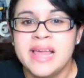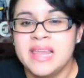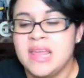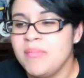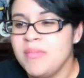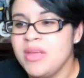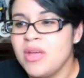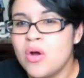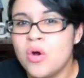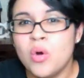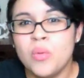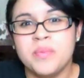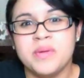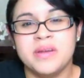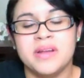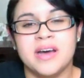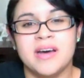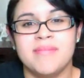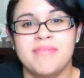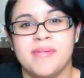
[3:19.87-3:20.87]
Let me
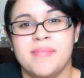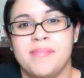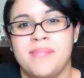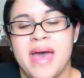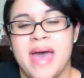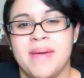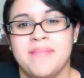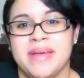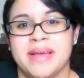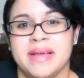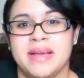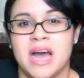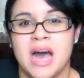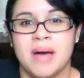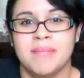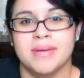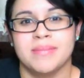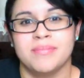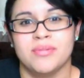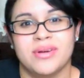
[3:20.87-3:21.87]
open up a Batman
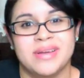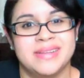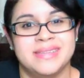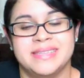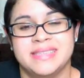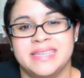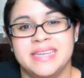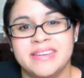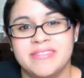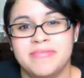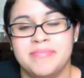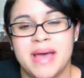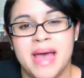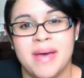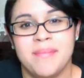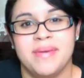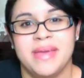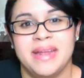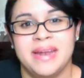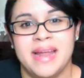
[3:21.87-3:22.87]
comic book and see if
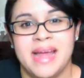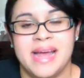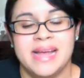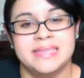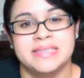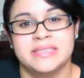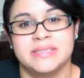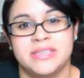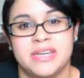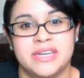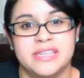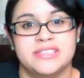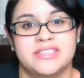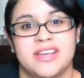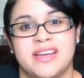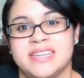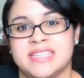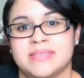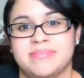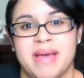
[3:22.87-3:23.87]
Batman has guns
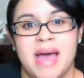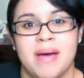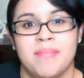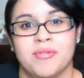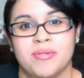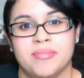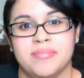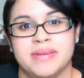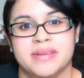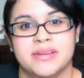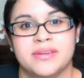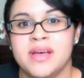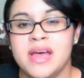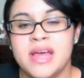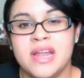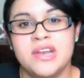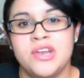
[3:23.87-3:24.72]
on his Batmobile.